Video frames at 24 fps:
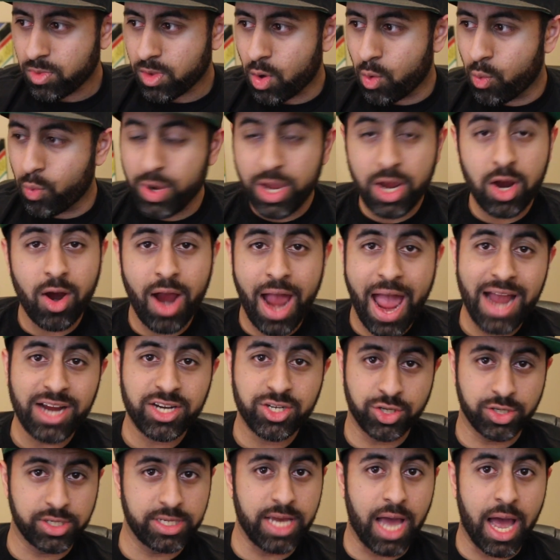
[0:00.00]
we are
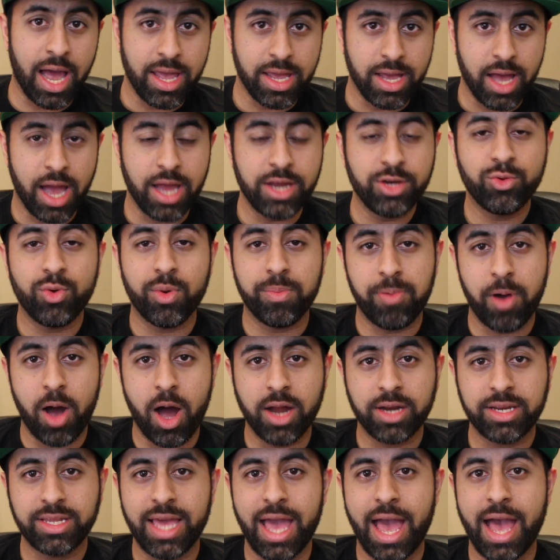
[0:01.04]
actually, I, I do a
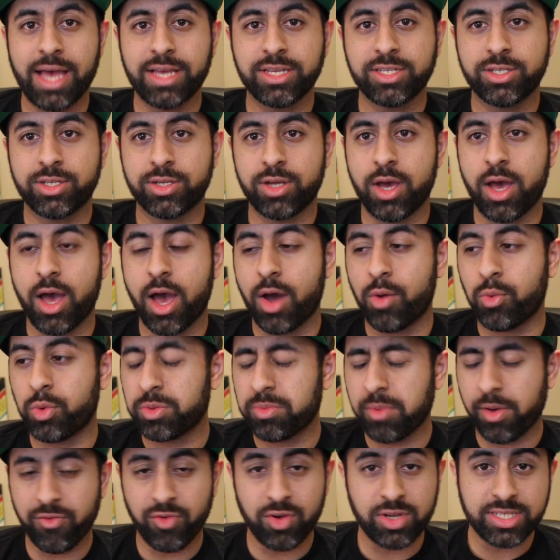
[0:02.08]
podcast uh, with
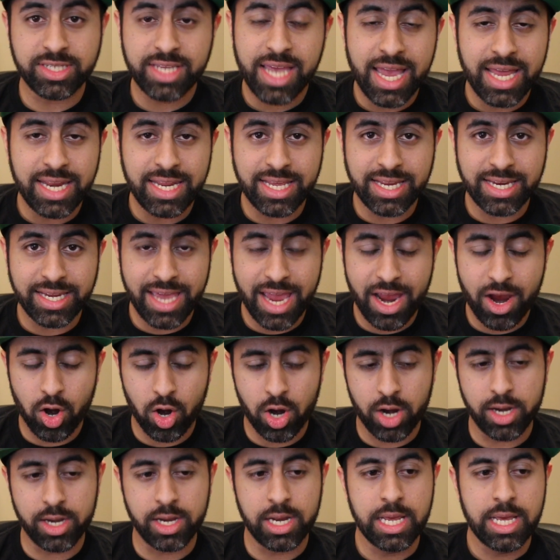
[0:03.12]
my friends Katie and
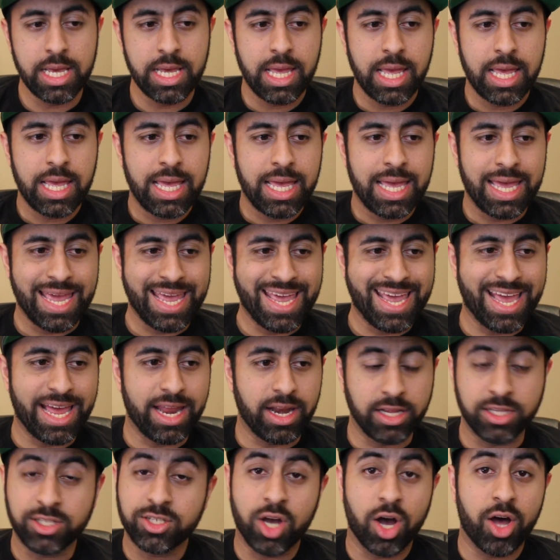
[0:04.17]
Karen, and
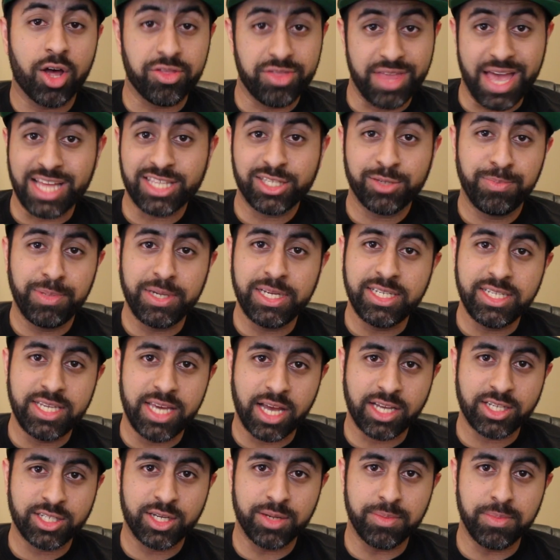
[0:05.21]
it's called That's
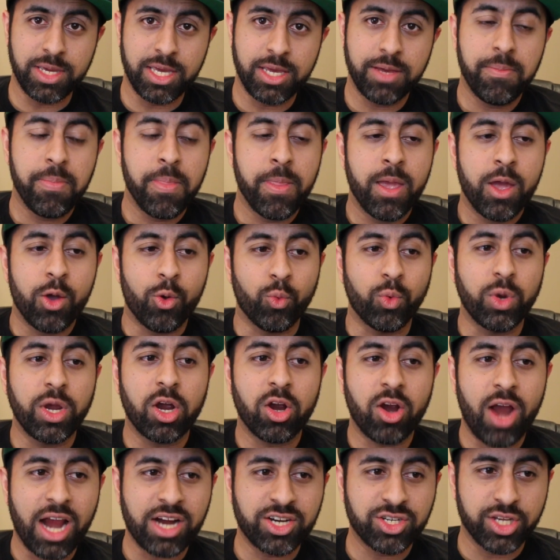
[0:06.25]
PTX to Me. We
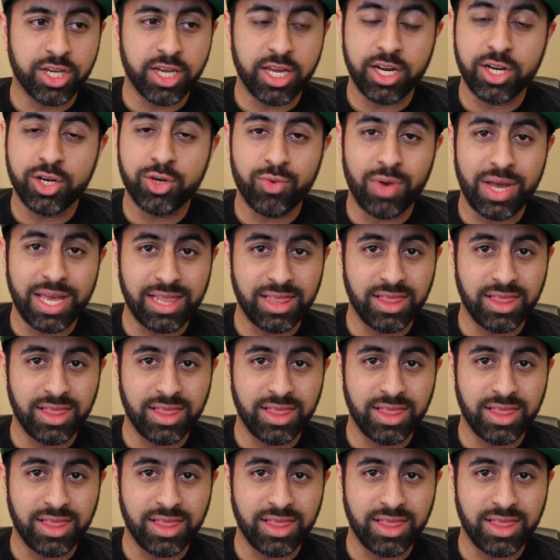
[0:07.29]
are actually going to do a